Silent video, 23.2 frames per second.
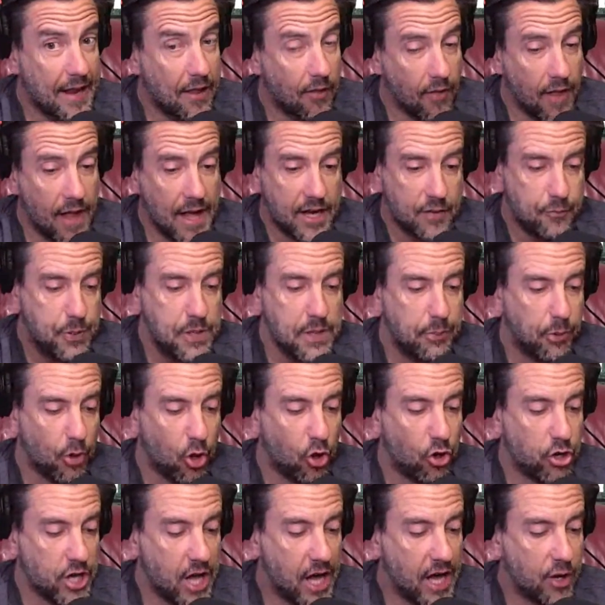a lot of people
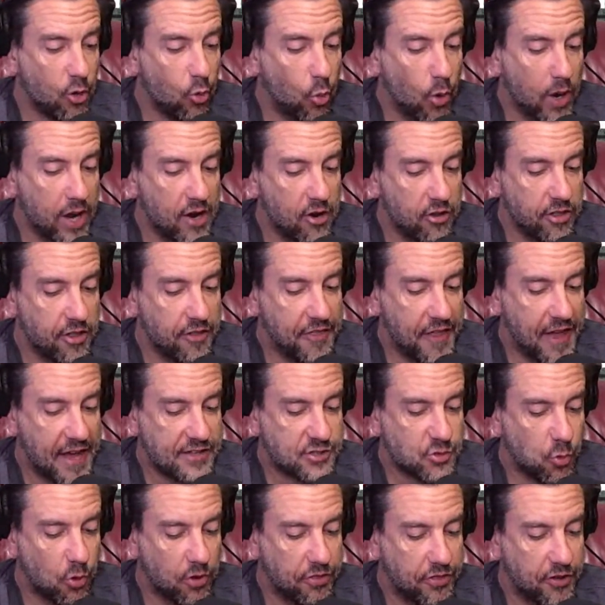are not aware that
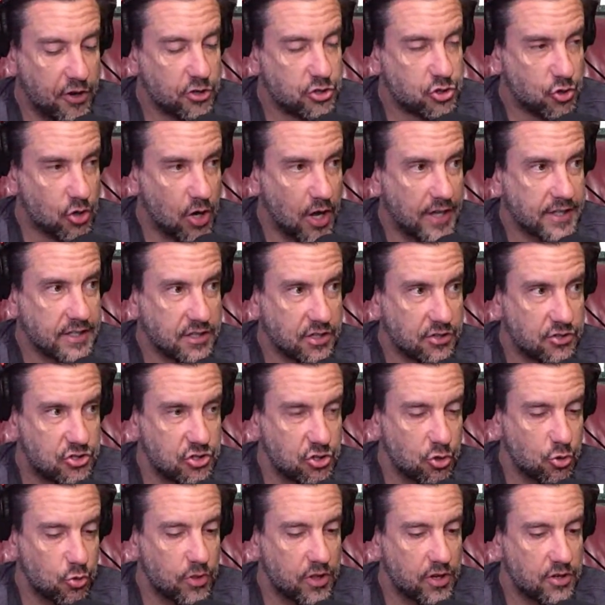that's what they're trying to
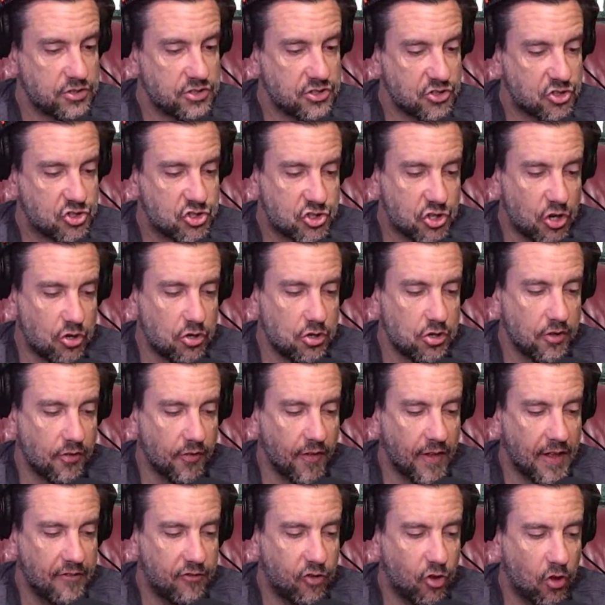do. There's a certain
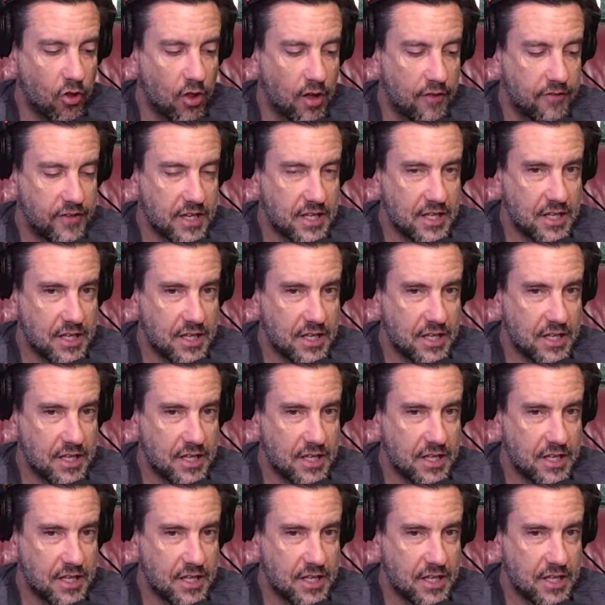level of